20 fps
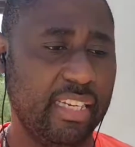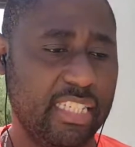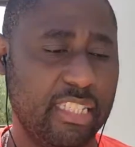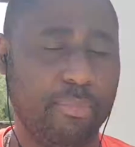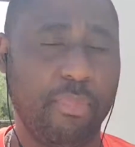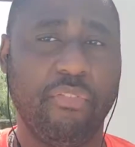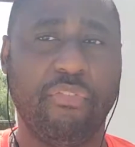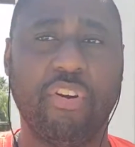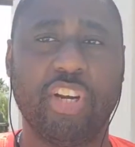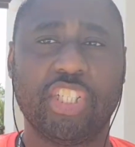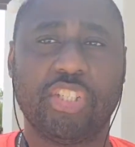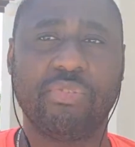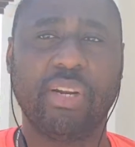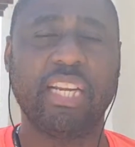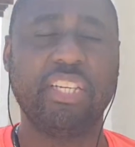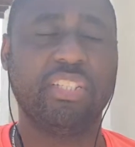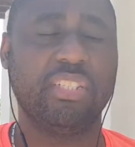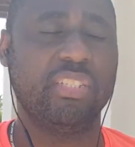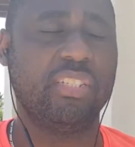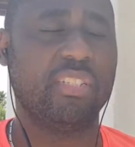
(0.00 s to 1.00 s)
These are my
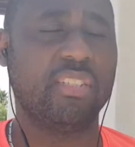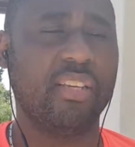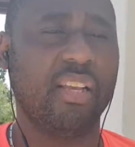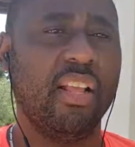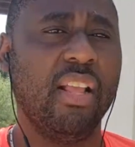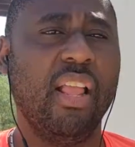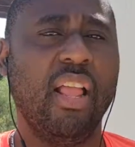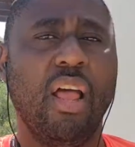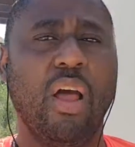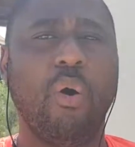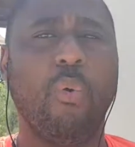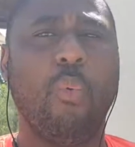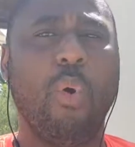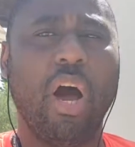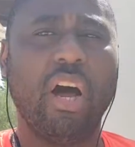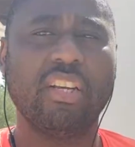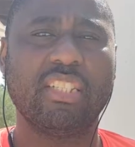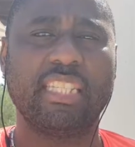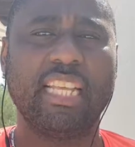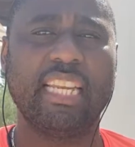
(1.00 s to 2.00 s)
frustrations.
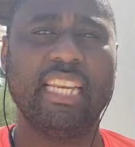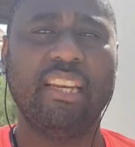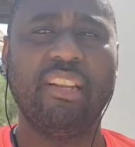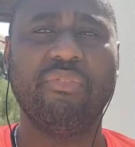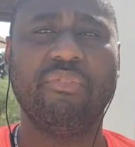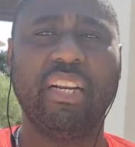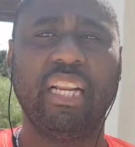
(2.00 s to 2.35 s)
Whilst they didn't